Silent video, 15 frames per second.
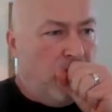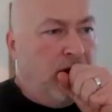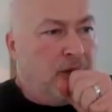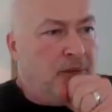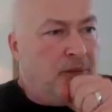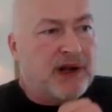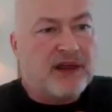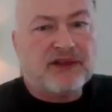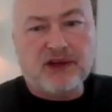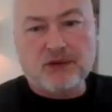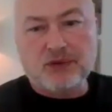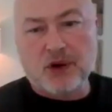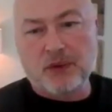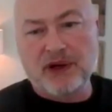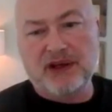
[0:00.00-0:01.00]
but I think
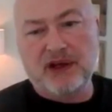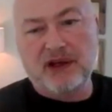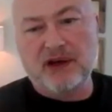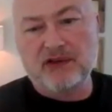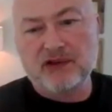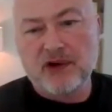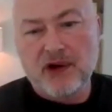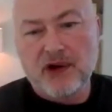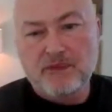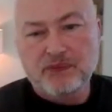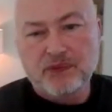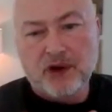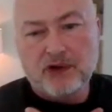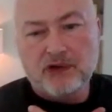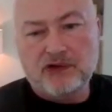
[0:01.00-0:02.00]
what we did is
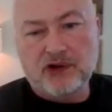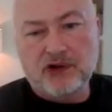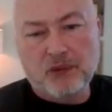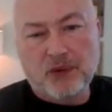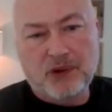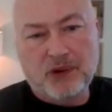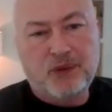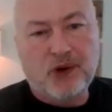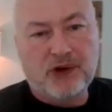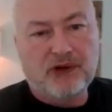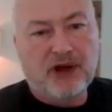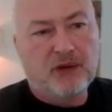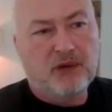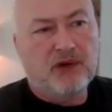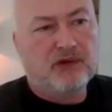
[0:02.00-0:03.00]
someone put,
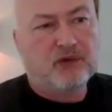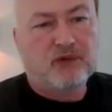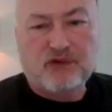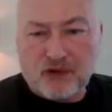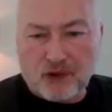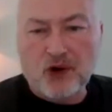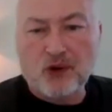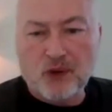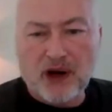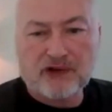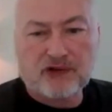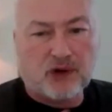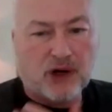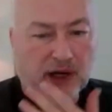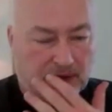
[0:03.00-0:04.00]
it was for a restaurant